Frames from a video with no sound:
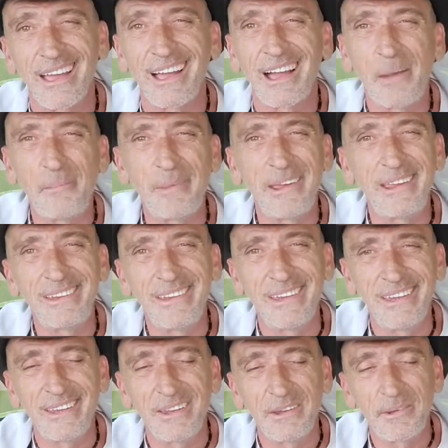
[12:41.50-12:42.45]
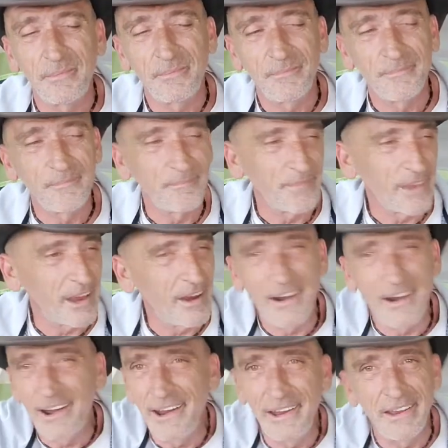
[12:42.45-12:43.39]
I mean, all
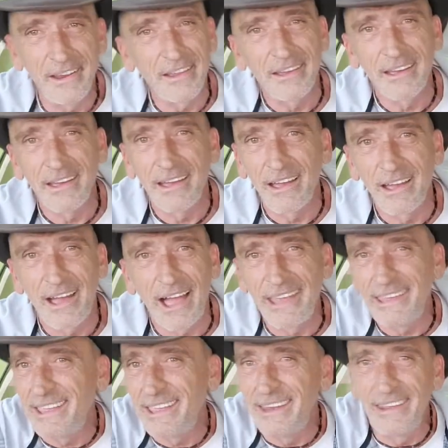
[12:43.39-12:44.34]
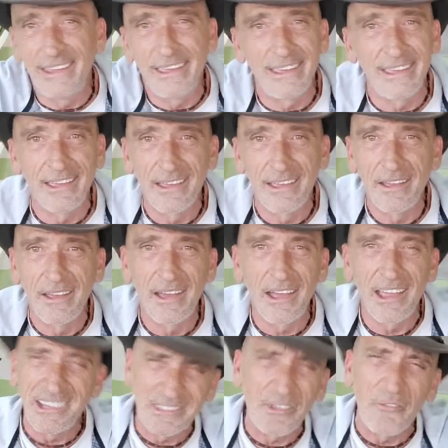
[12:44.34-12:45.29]
right, I get it.
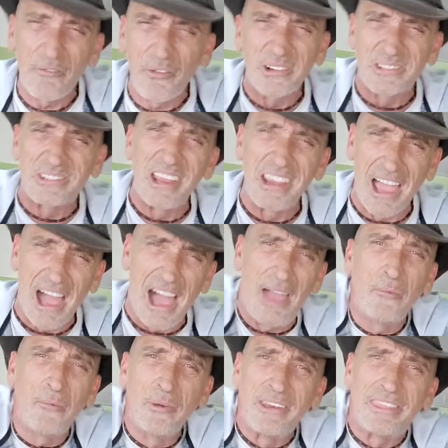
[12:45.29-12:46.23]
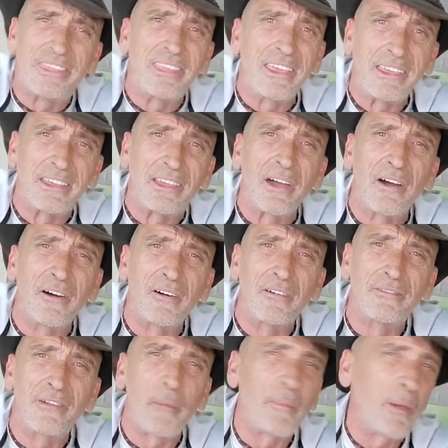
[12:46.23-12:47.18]
It's the first thing I would think
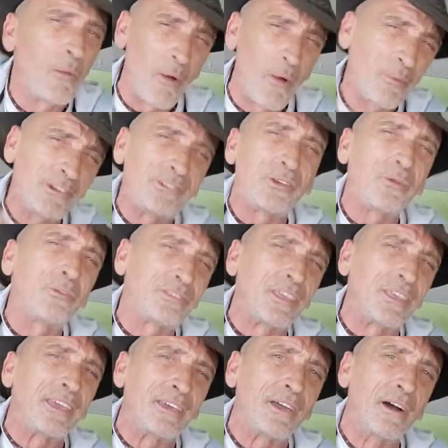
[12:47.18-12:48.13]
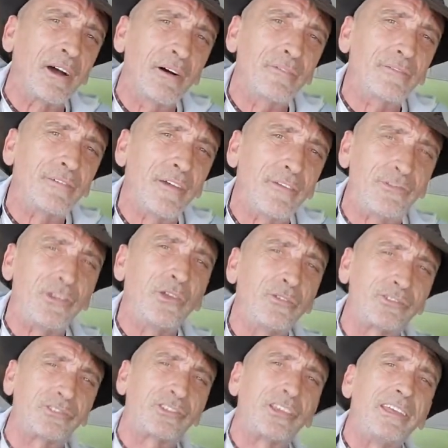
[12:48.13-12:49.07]
of. I mean, what would you think of if
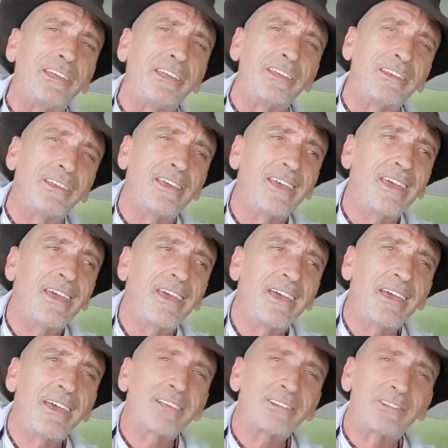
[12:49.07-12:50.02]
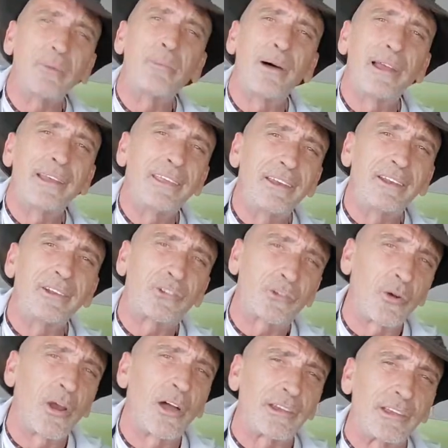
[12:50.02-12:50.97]
you seen somebody in a
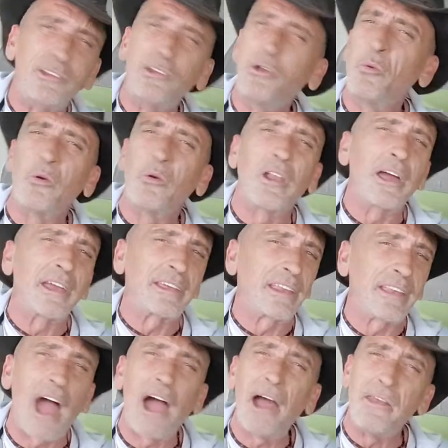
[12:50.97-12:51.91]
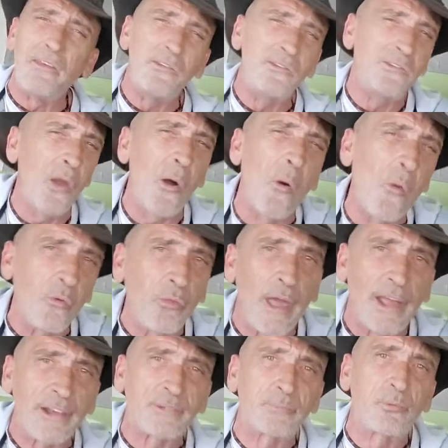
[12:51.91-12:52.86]
truck and you were like, I know
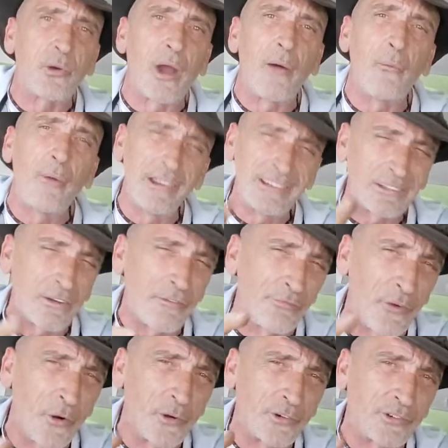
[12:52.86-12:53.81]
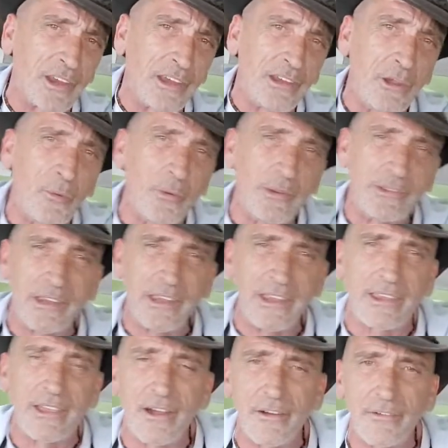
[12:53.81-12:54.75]
that's Brian? What's the first thing you would
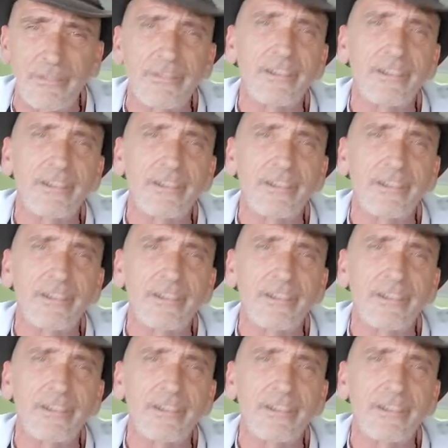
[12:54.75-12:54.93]
think of?